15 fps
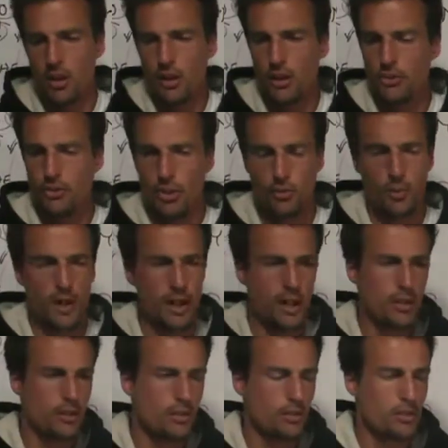And they said,
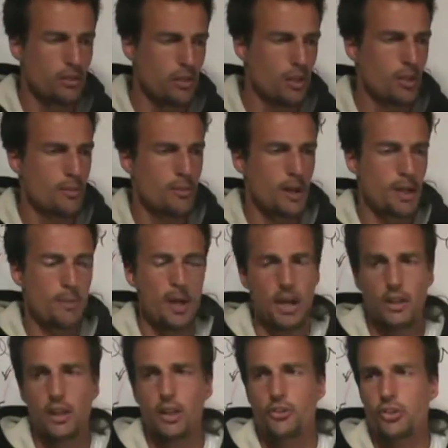well, my
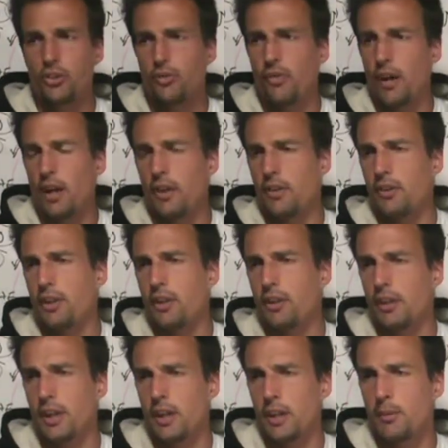biological father
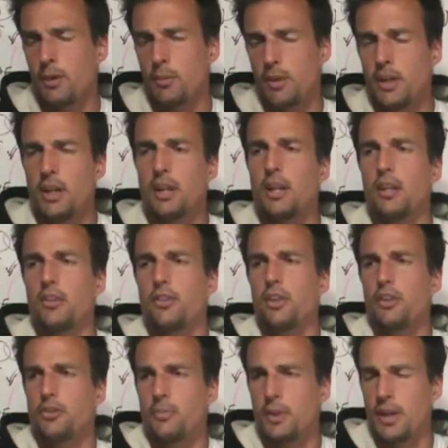didn't care about me. He didn't
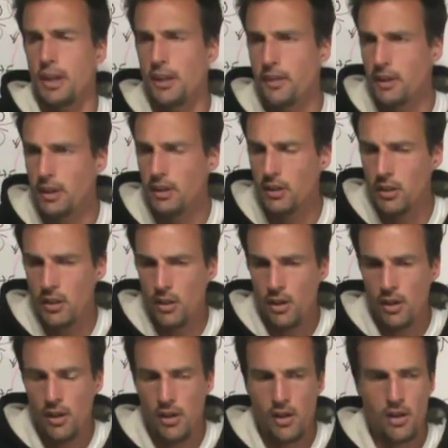teach me anything.
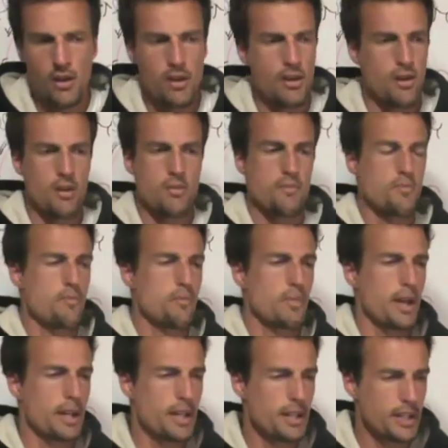
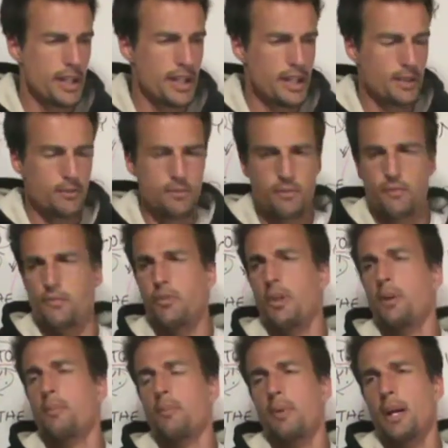I didn't get it
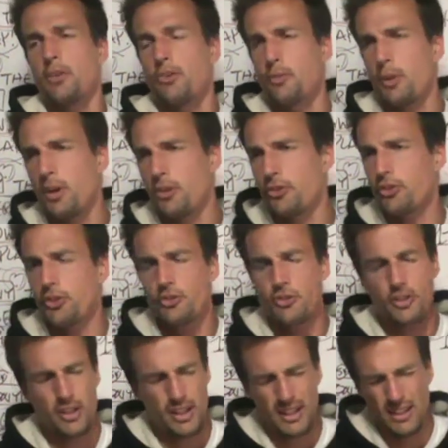from my small search.
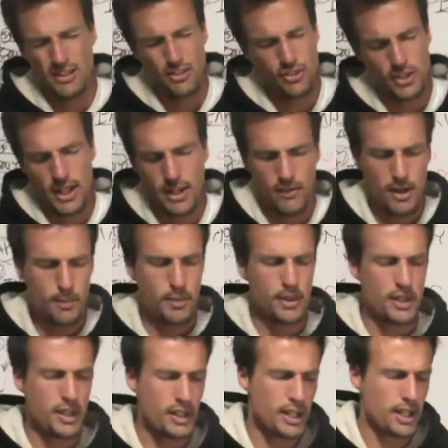And they just gave up and
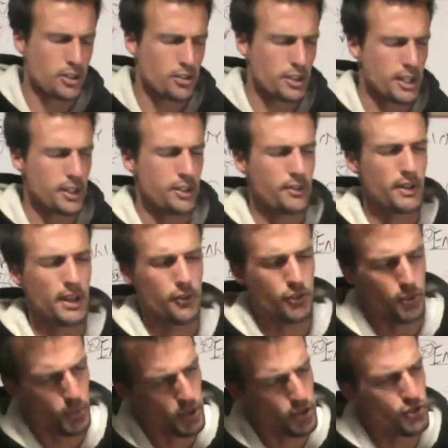they didn't actually get their
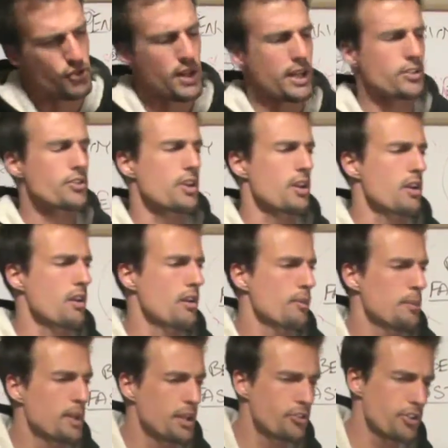answer. What a tragedy.
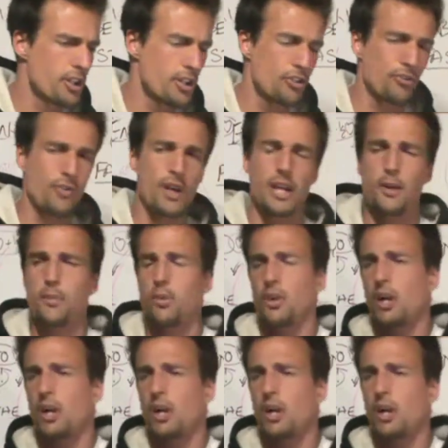Because it is findable.